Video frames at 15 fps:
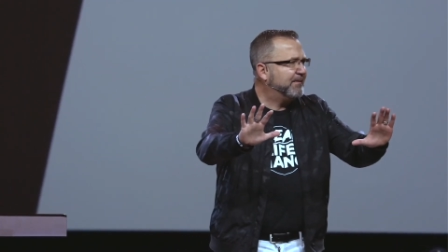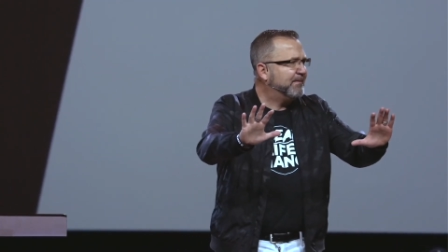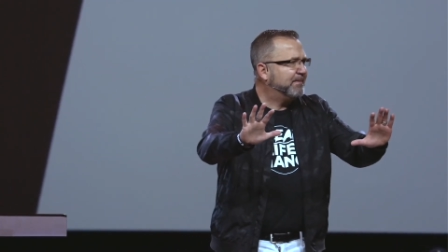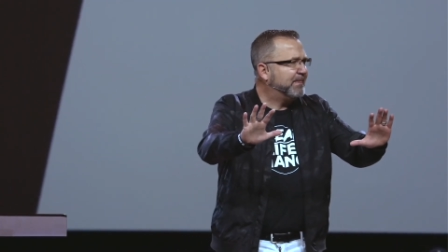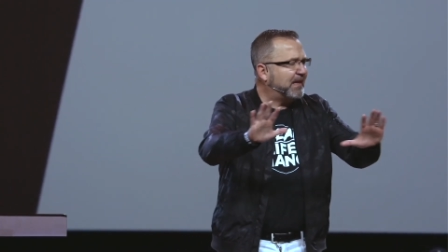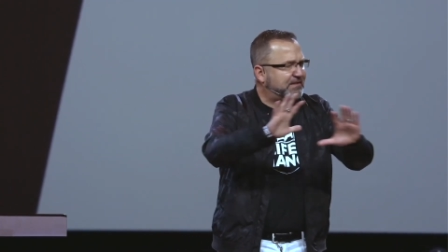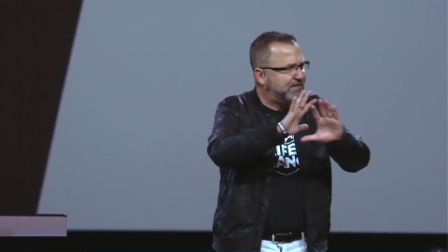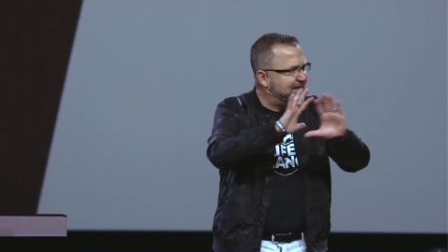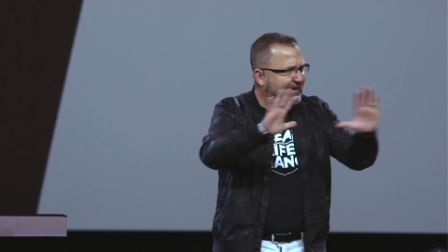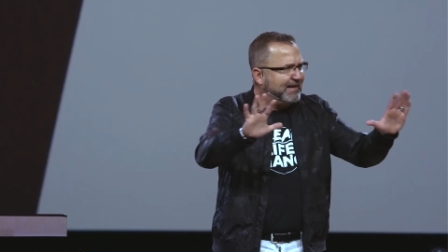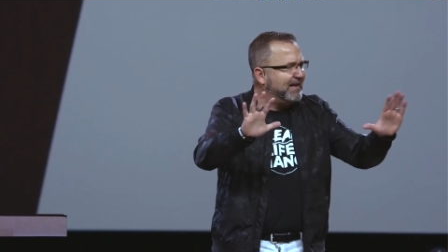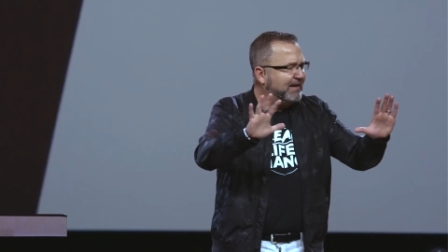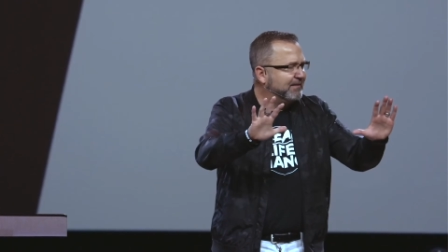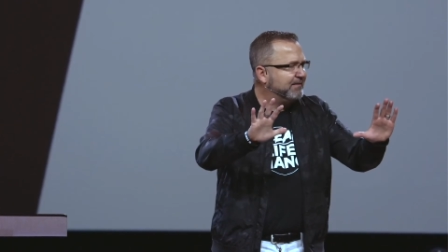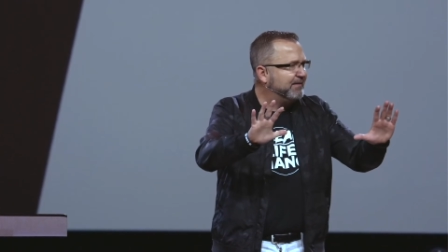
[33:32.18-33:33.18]
That's not
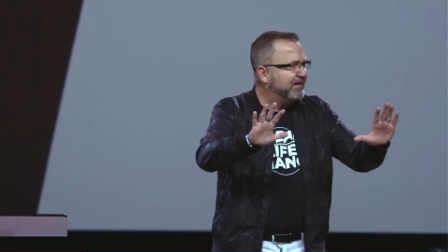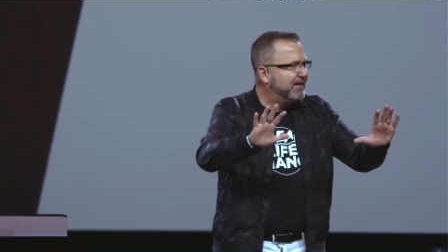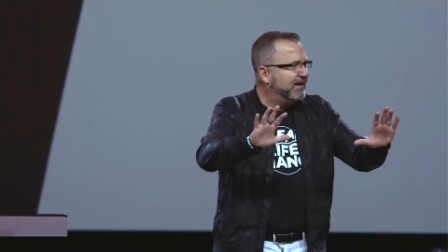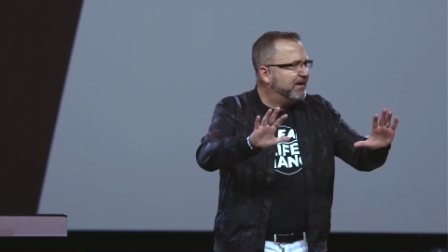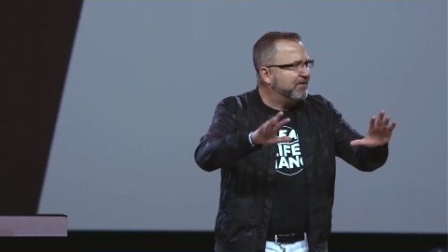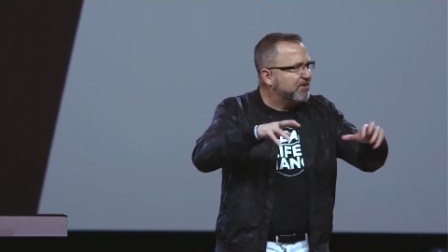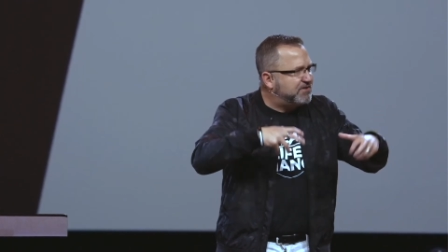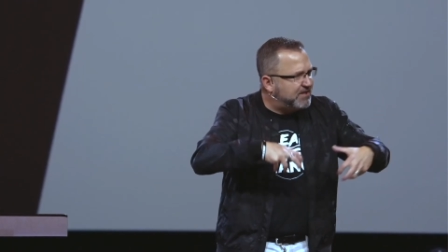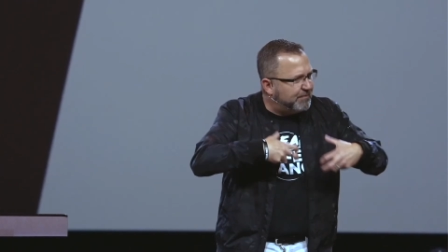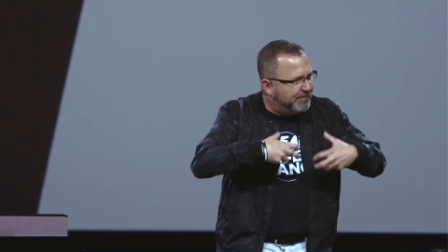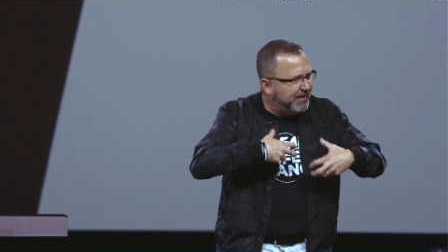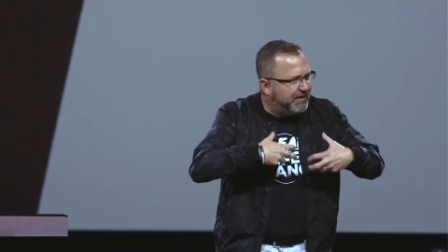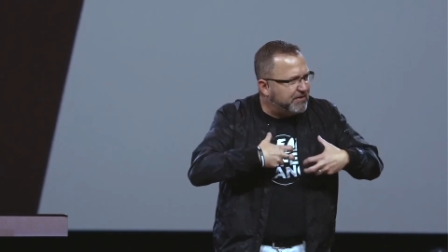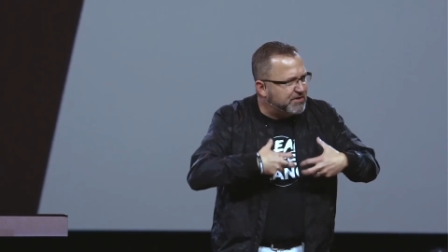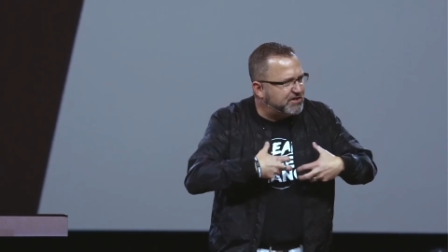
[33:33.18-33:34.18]
it. And there's
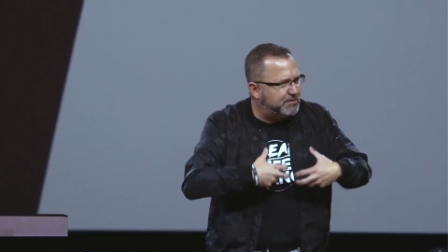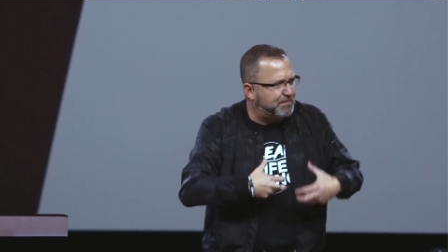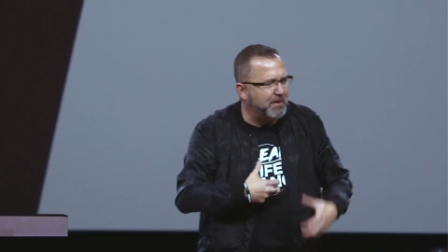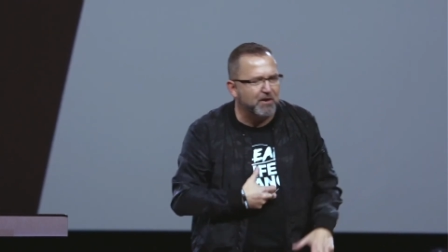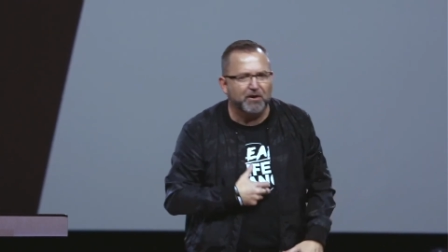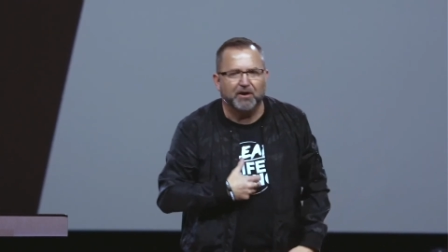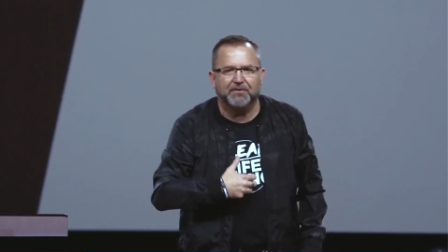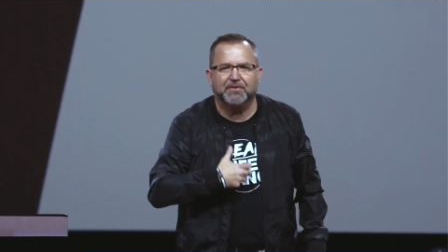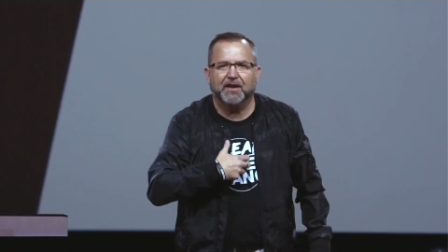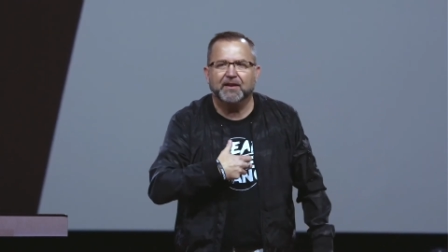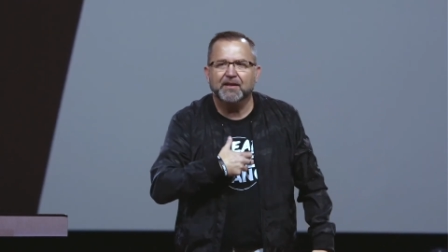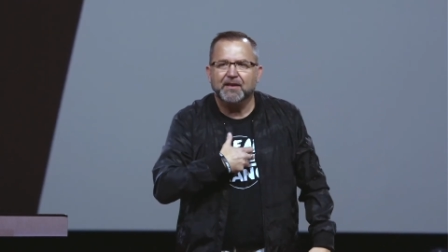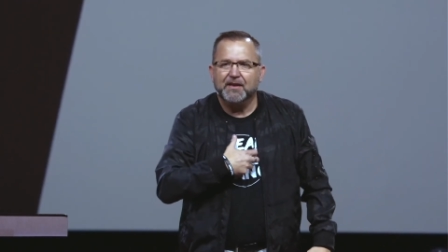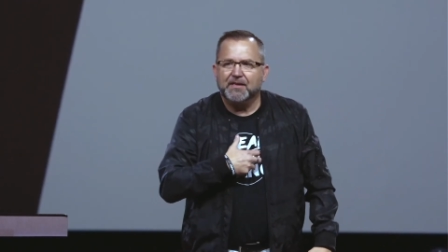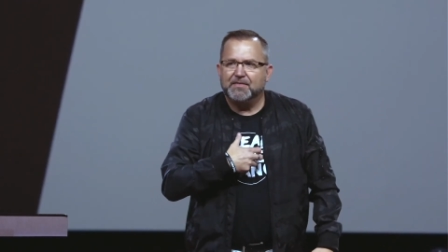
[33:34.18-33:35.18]
something in your spirit that,
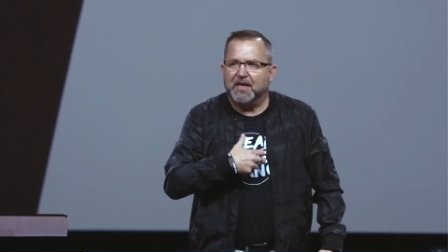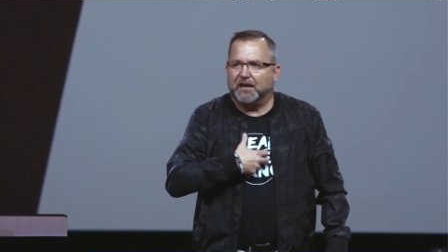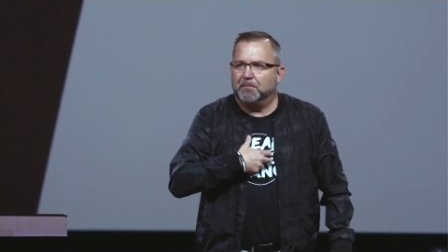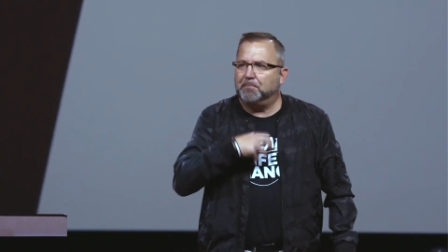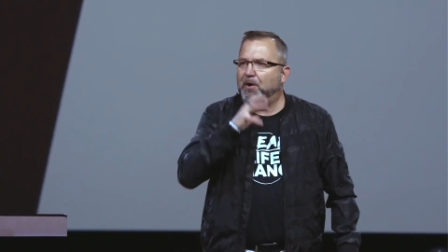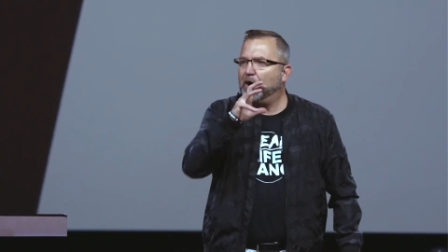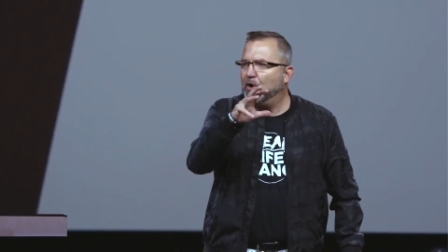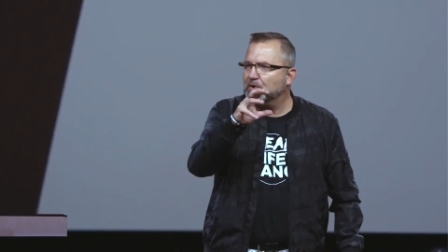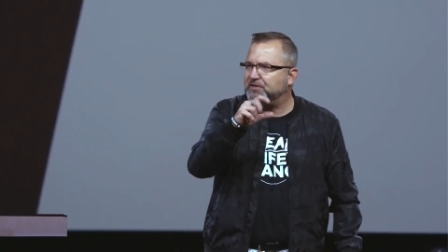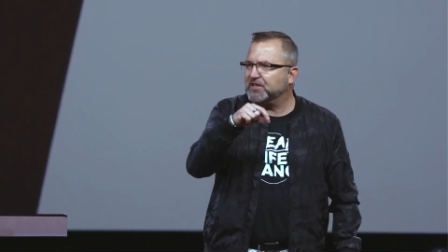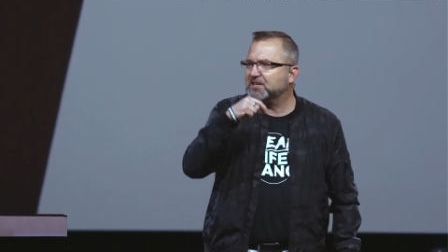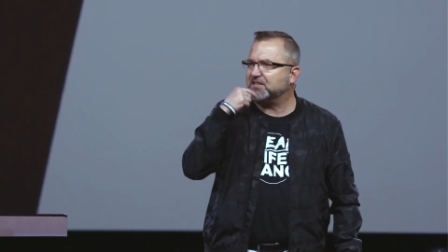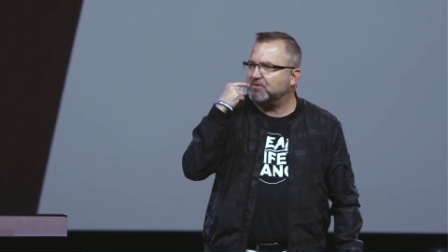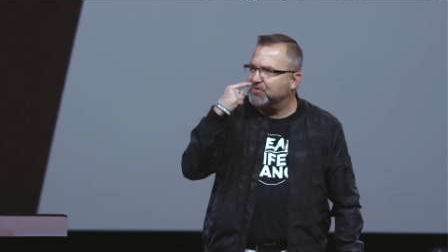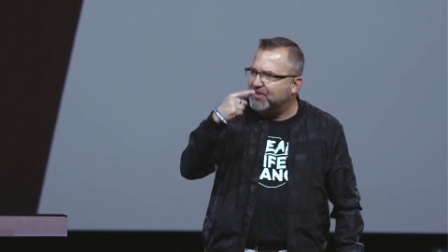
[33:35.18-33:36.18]
that
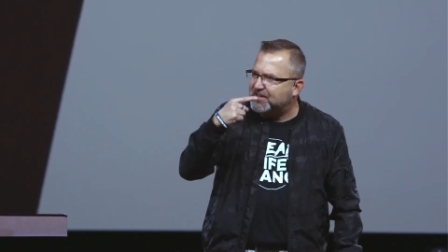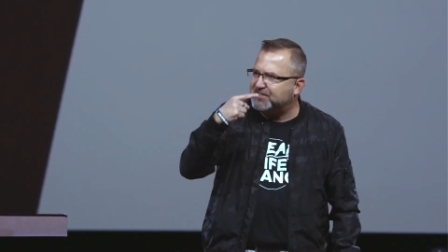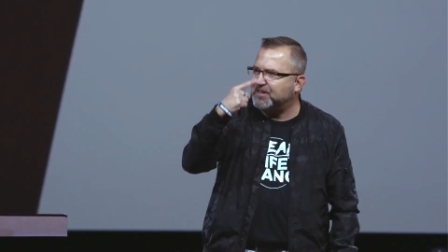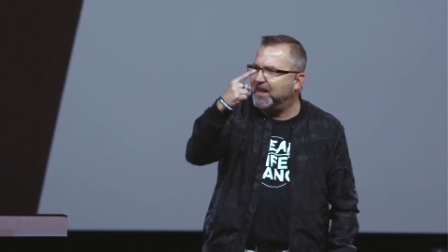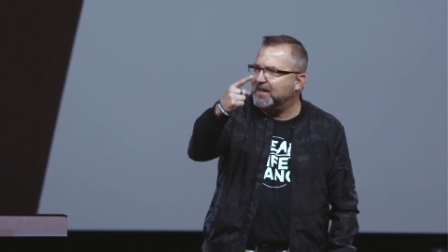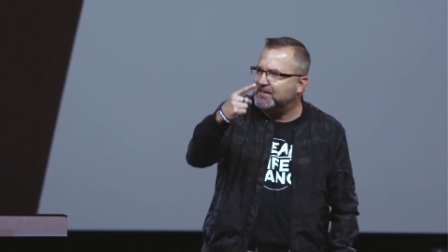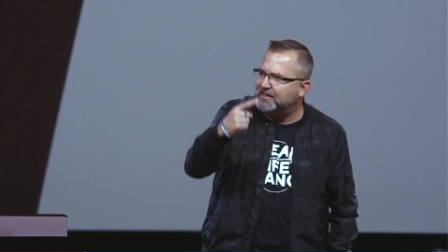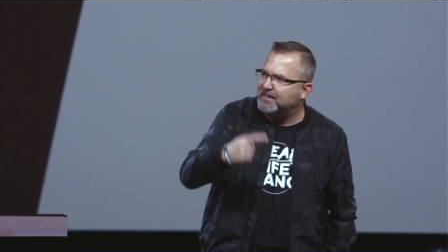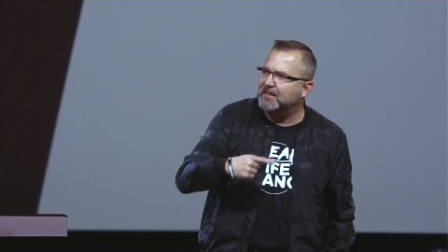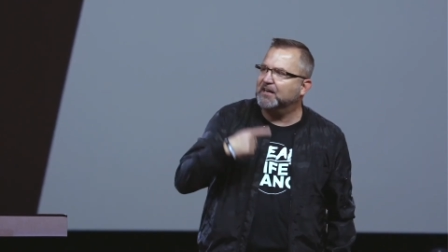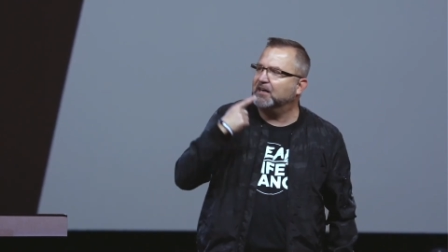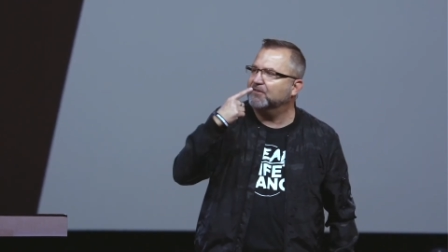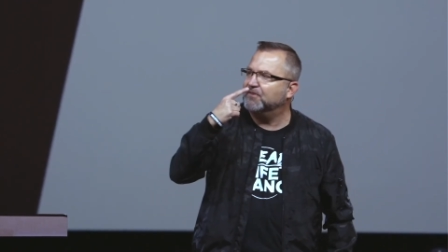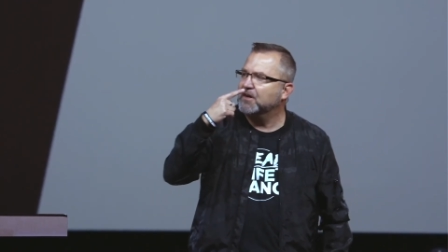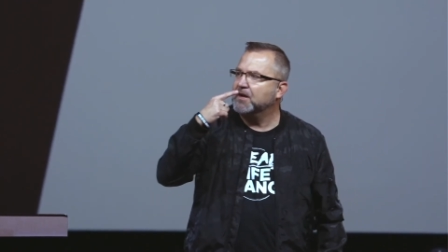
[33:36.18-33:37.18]
opposes this idea
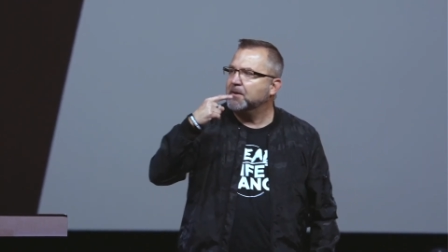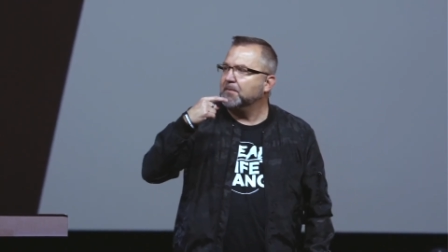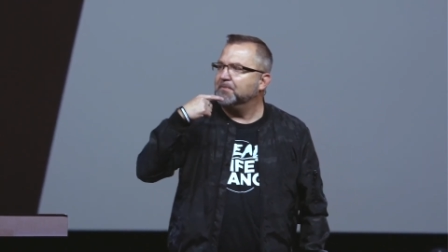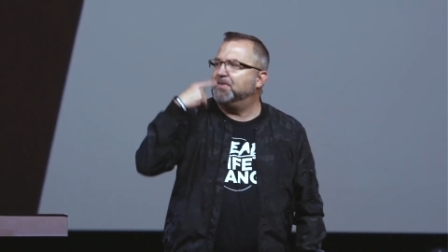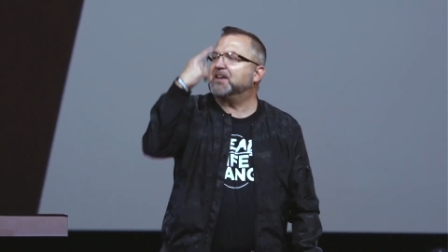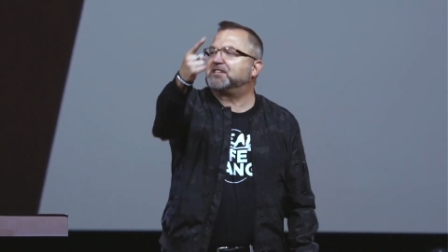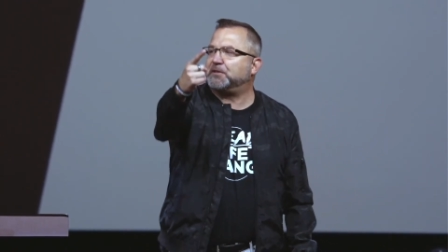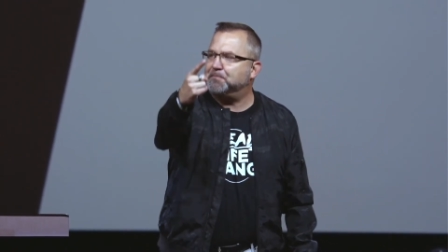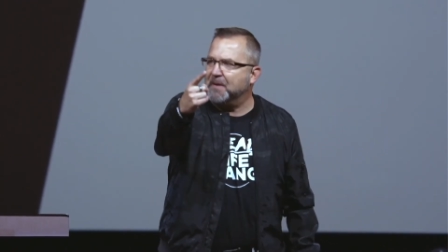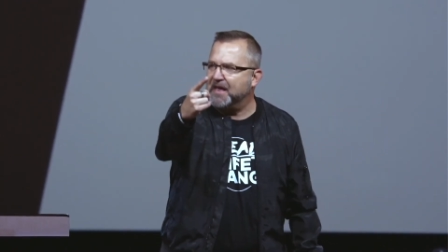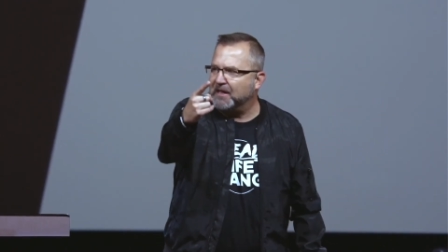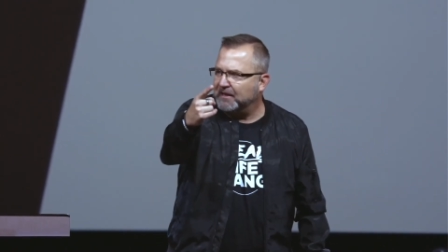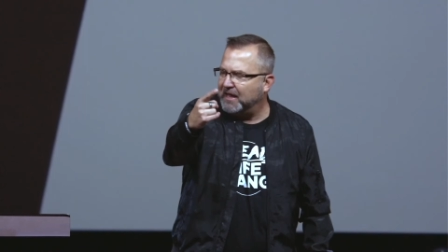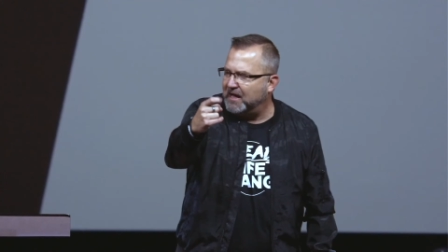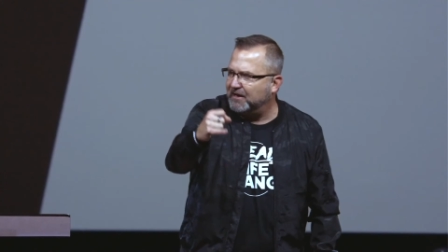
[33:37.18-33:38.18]
of this
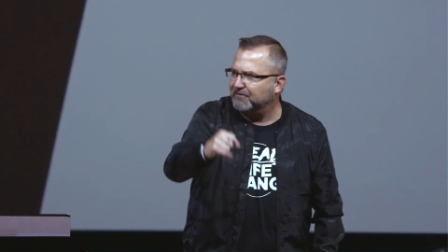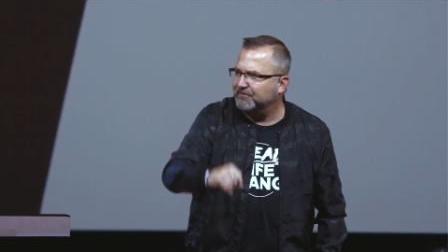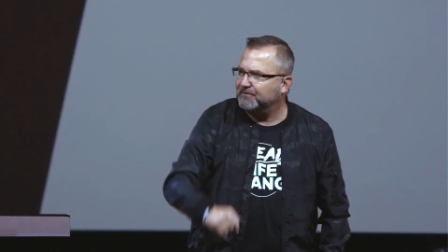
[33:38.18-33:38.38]
being love.